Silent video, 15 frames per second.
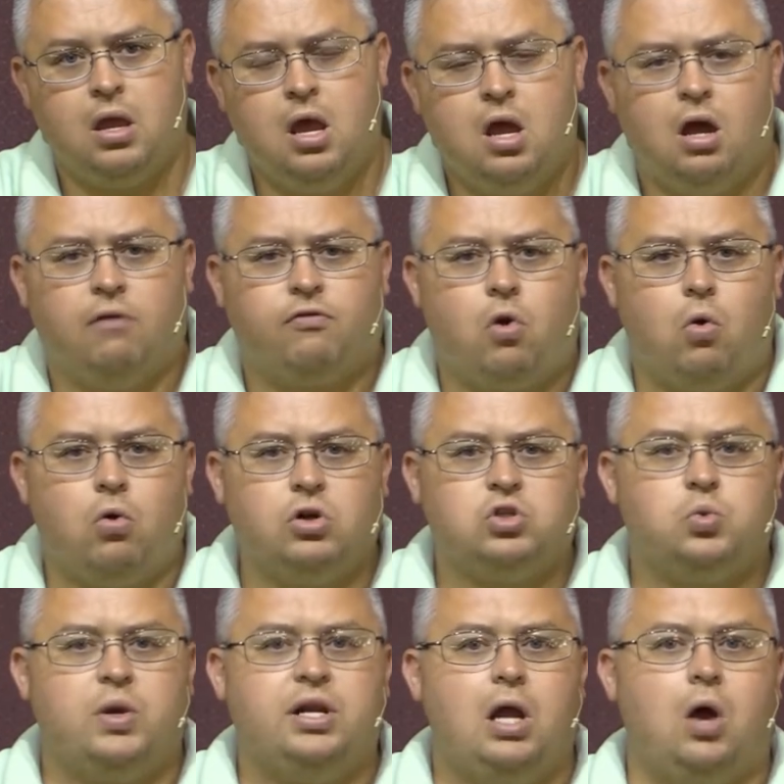Of course,
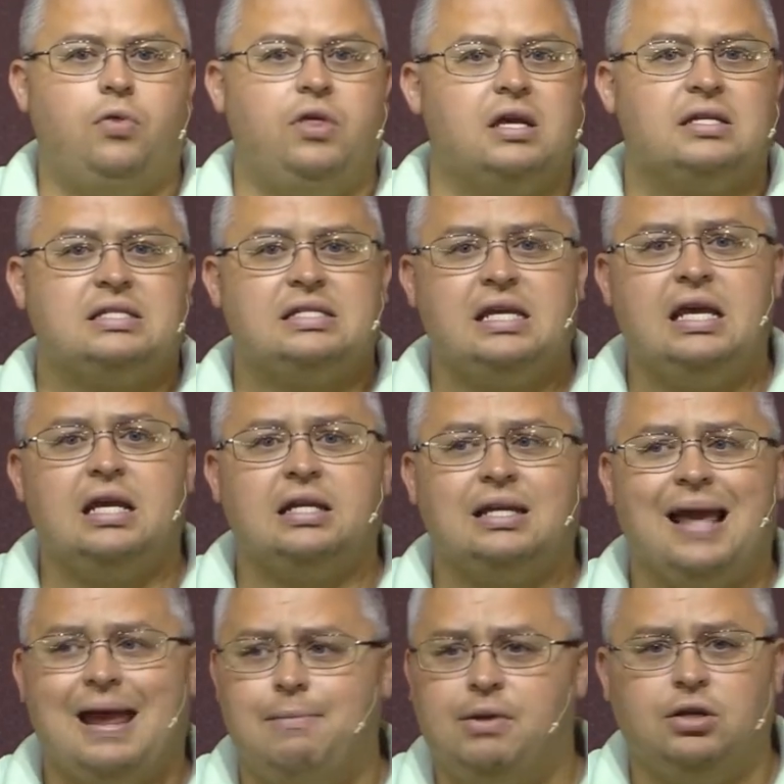we know that sin
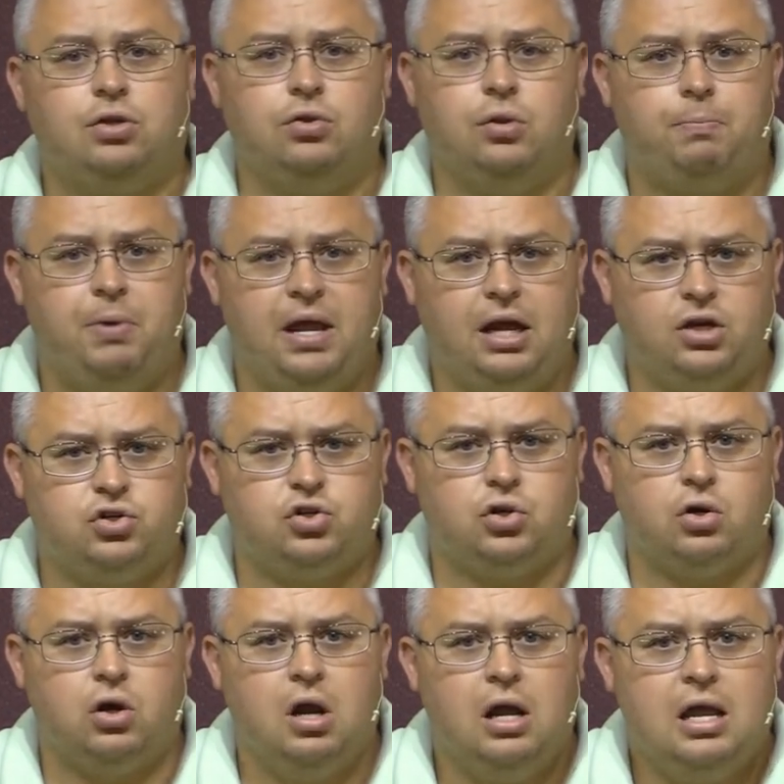came into the
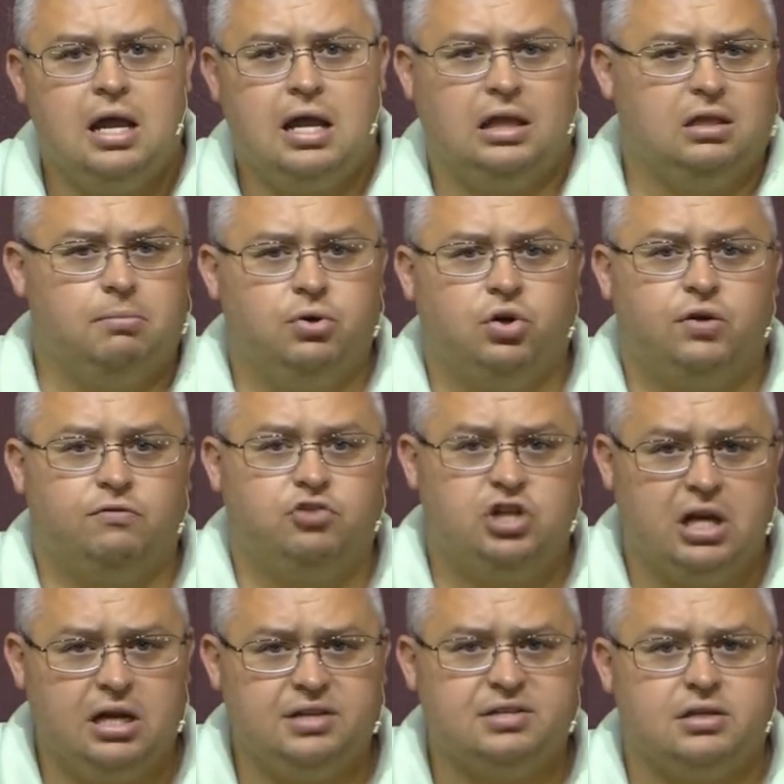picture in the book of
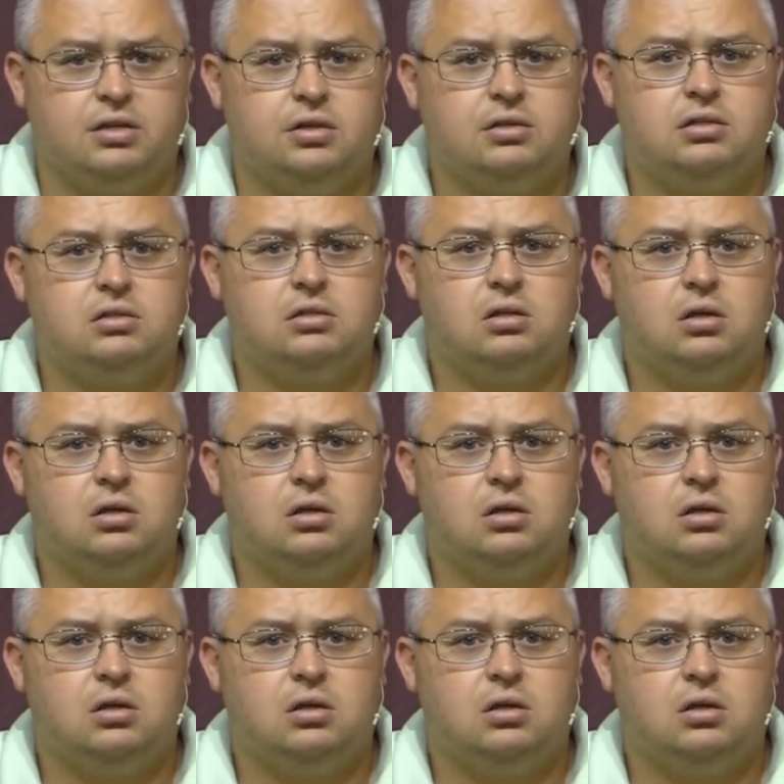Genesis